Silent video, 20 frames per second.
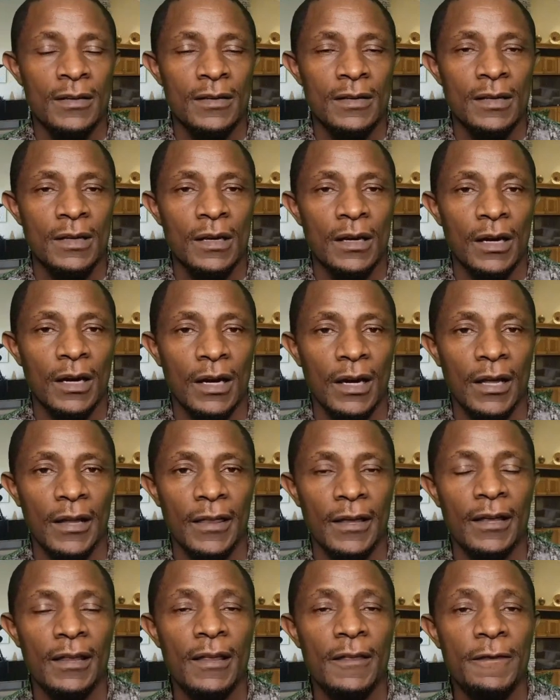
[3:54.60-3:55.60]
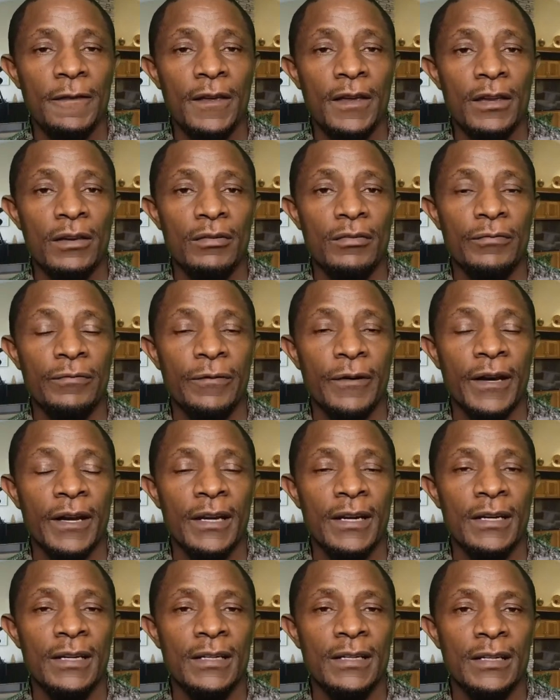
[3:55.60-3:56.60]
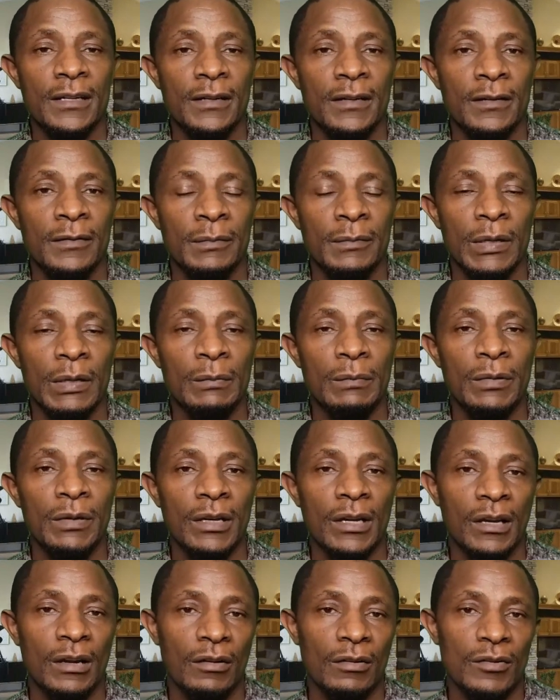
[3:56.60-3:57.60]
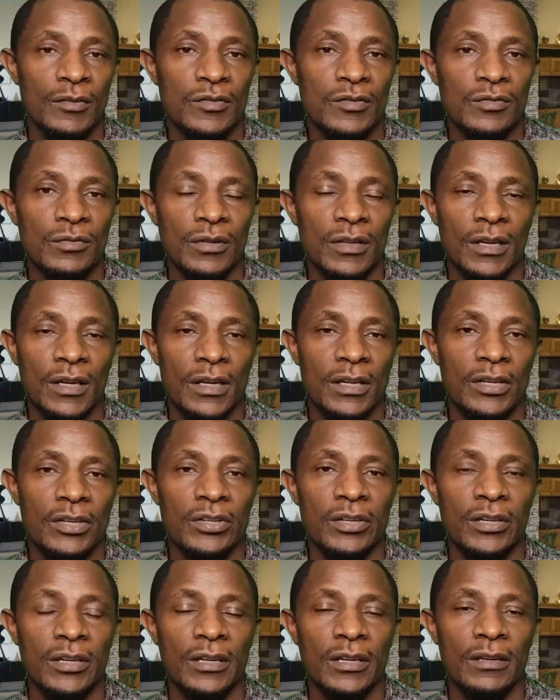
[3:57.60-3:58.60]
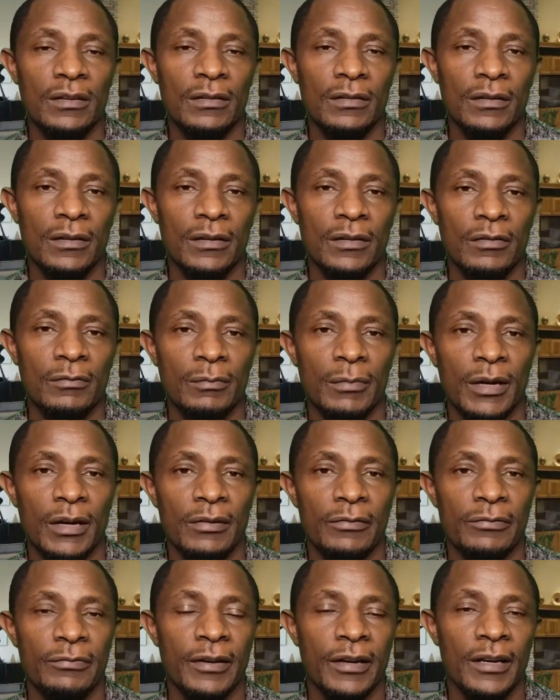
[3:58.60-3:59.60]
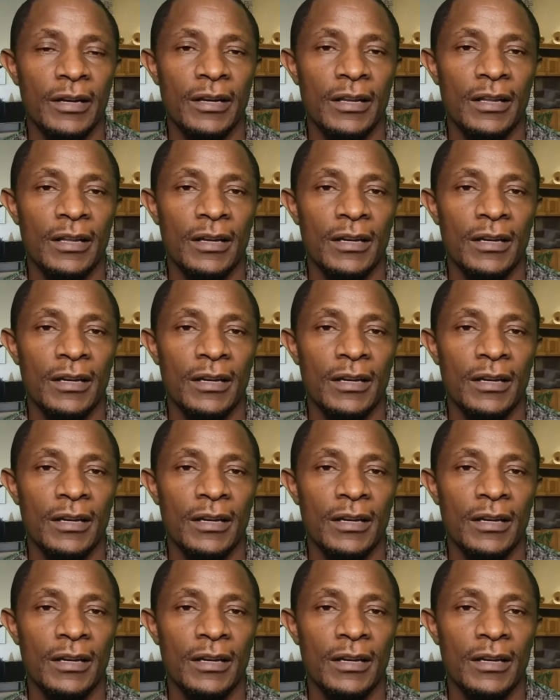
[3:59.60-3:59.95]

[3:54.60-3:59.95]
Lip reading: The other thing you find, maybe close to the kitchen, you might find that